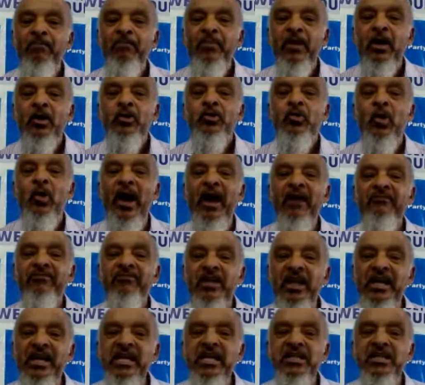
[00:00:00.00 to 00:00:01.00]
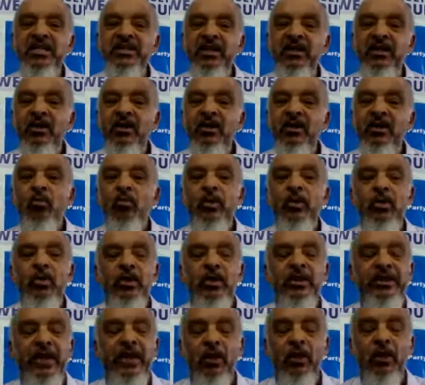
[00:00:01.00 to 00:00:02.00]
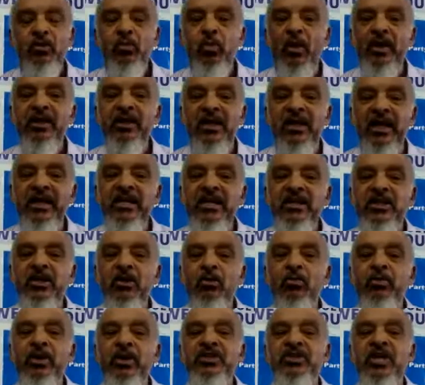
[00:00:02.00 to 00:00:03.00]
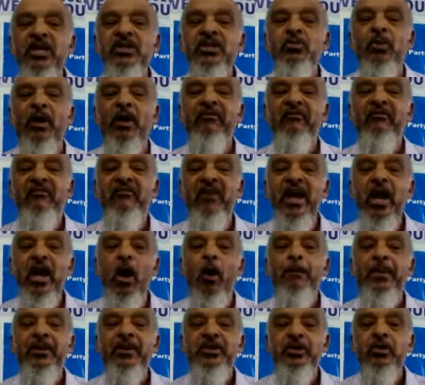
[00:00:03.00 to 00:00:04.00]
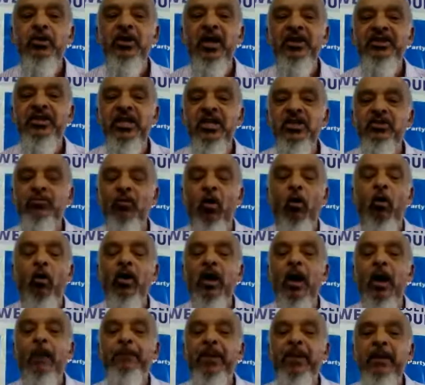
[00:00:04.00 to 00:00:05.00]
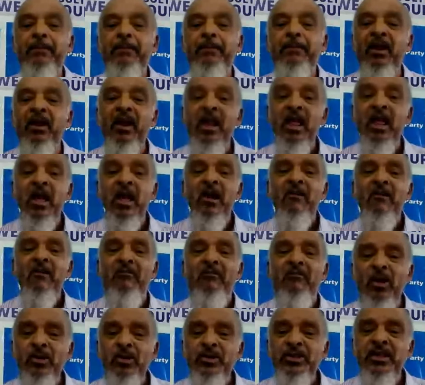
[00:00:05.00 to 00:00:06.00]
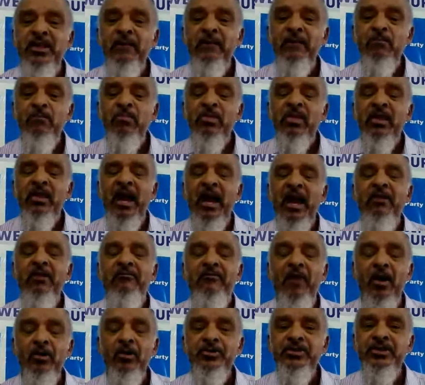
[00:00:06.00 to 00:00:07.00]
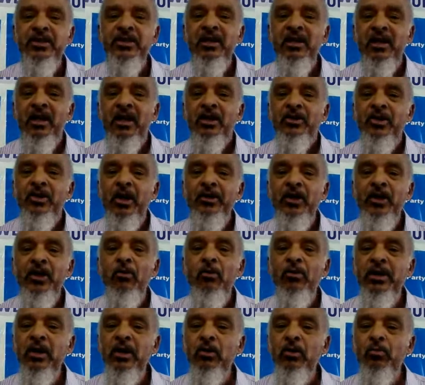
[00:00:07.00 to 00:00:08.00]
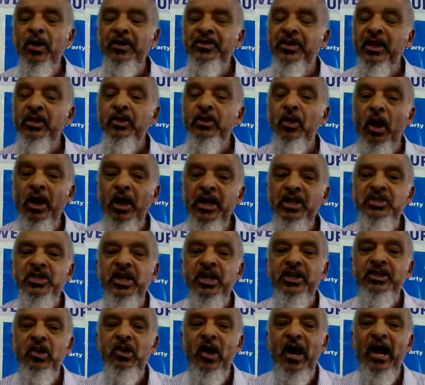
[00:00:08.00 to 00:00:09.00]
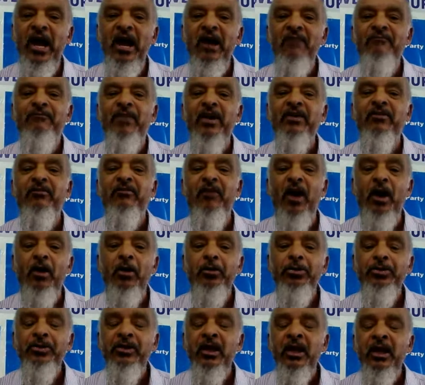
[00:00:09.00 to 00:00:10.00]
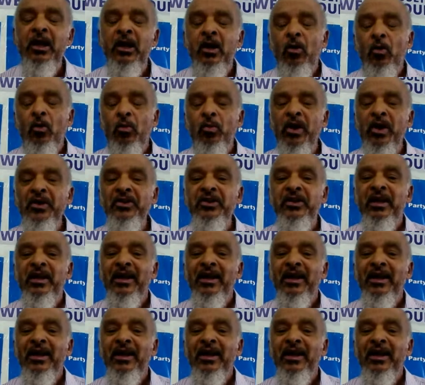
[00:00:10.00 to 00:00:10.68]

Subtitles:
to have greed. We don't want greed. We just want fair opportunities for all our people. Vote, and vote not only with the knowledge that you have, but vote with